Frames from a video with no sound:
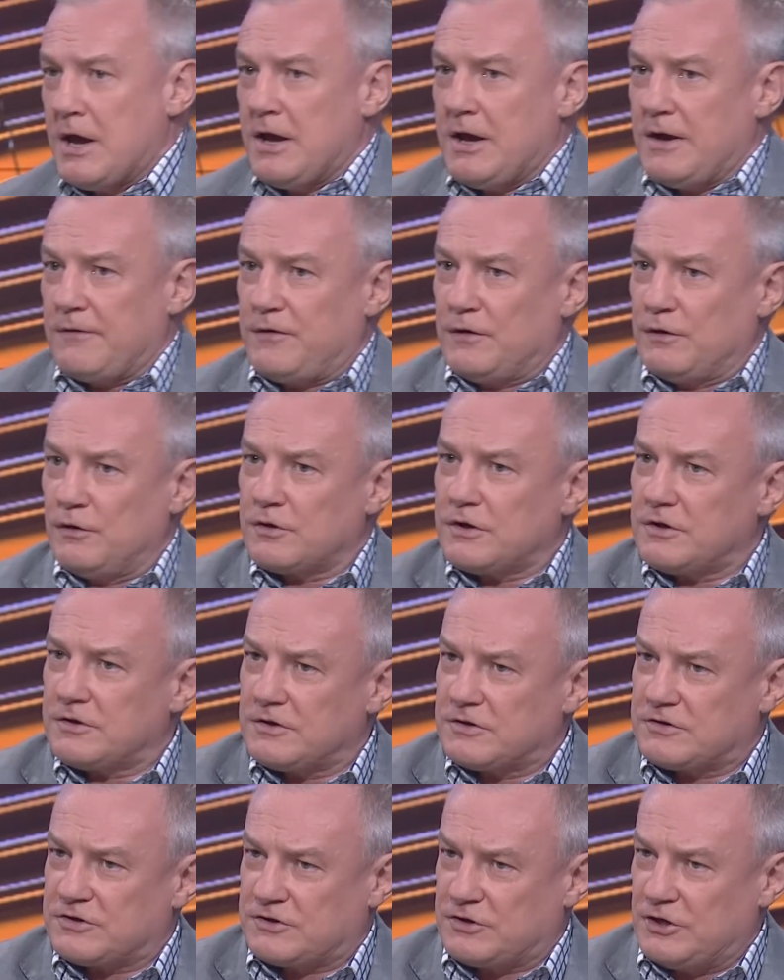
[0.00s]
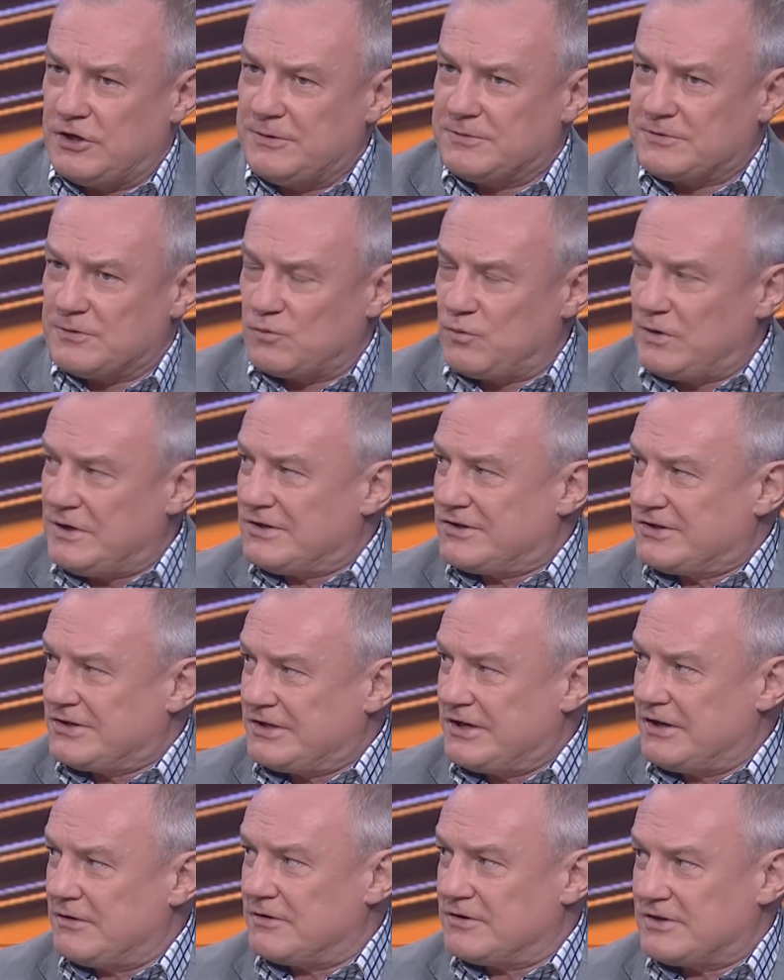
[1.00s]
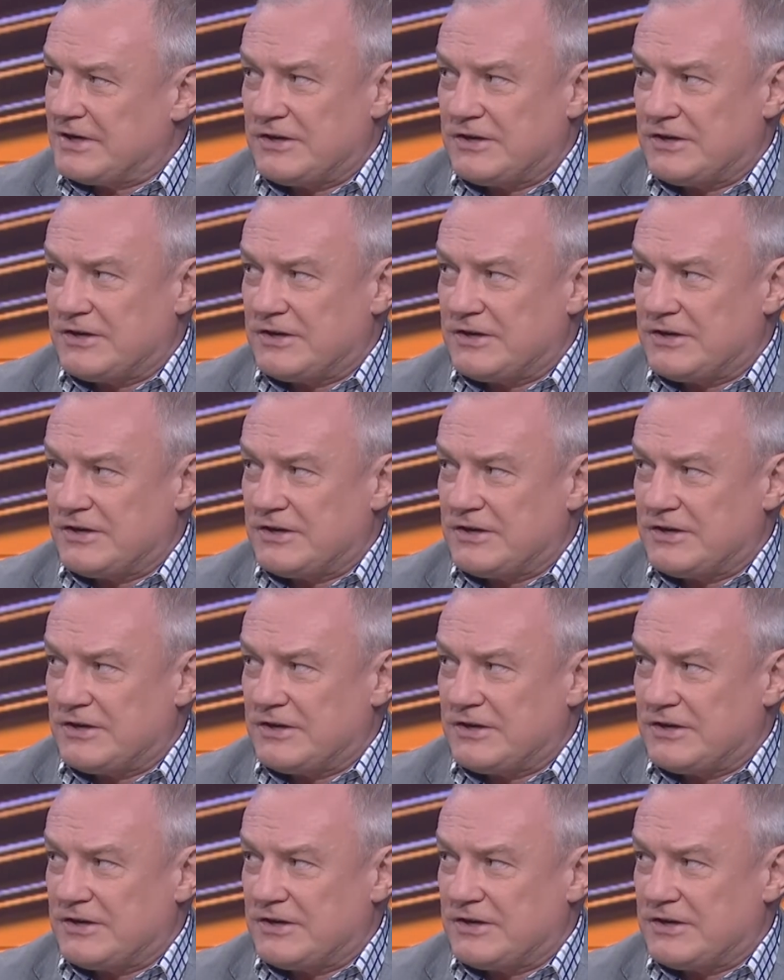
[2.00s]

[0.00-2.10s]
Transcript: If you look at the teams that win series,